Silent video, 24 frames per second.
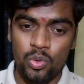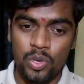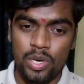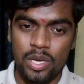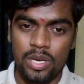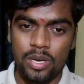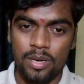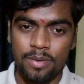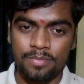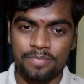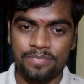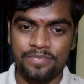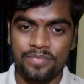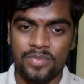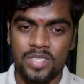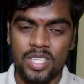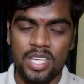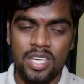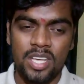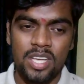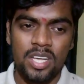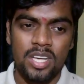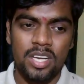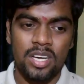come
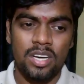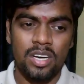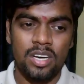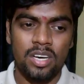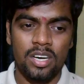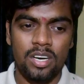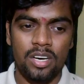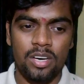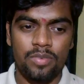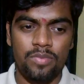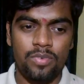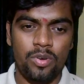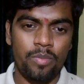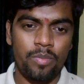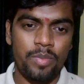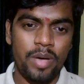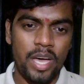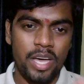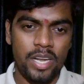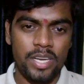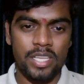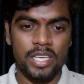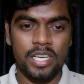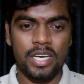from
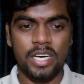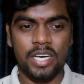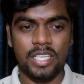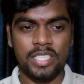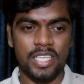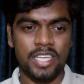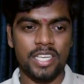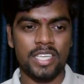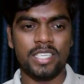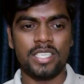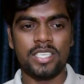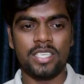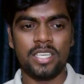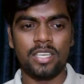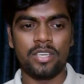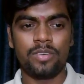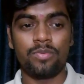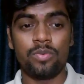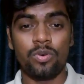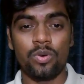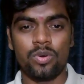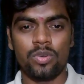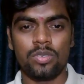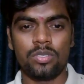any other
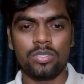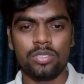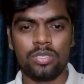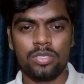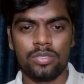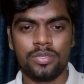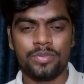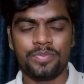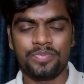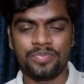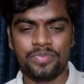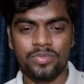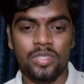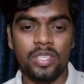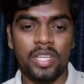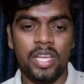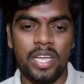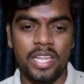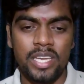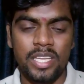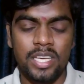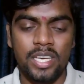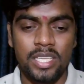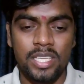state,
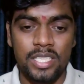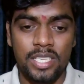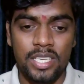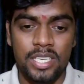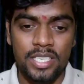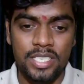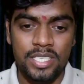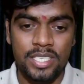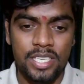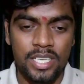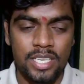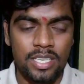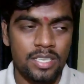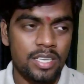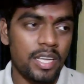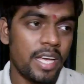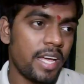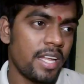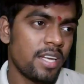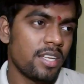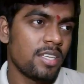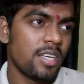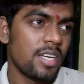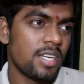any other
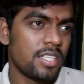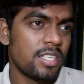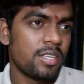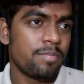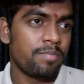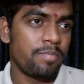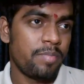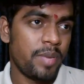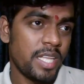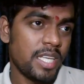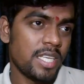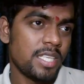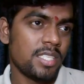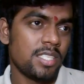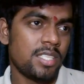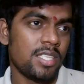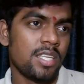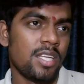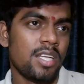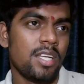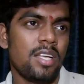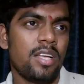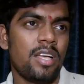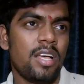place,
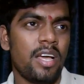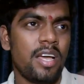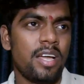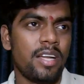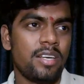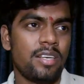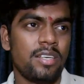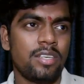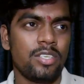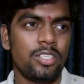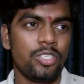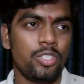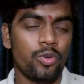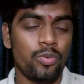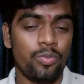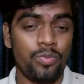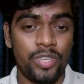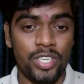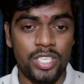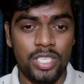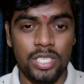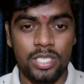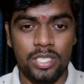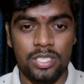and you
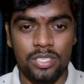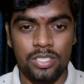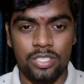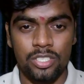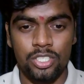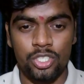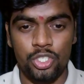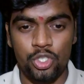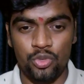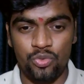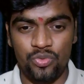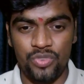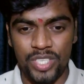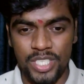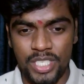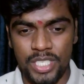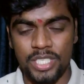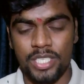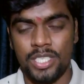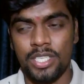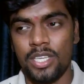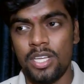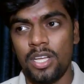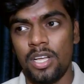visit